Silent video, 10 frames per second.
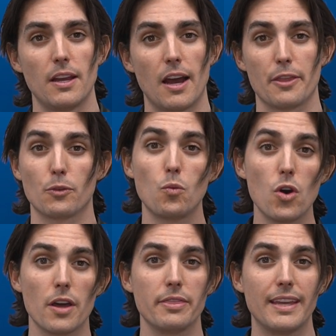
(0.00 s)
Either
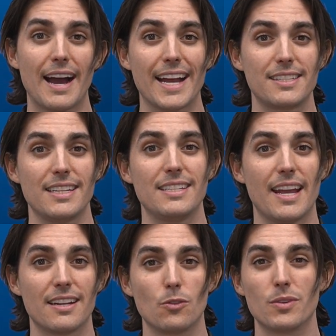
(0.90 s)
one, the IC
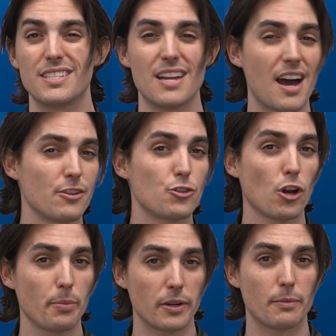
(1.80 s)
data was not
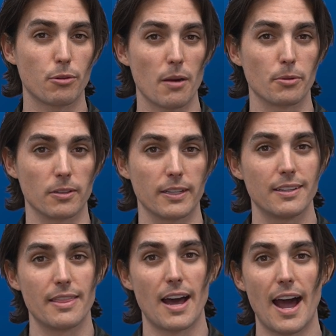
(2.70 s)
interpreted properly
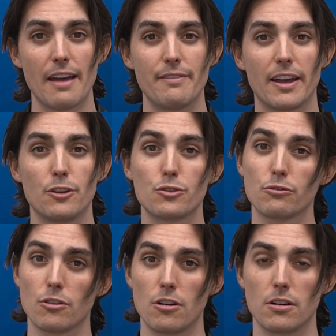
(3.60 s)
and the high values are
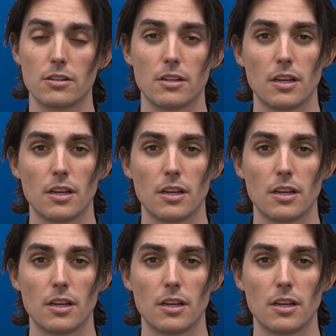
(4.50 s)
wrong.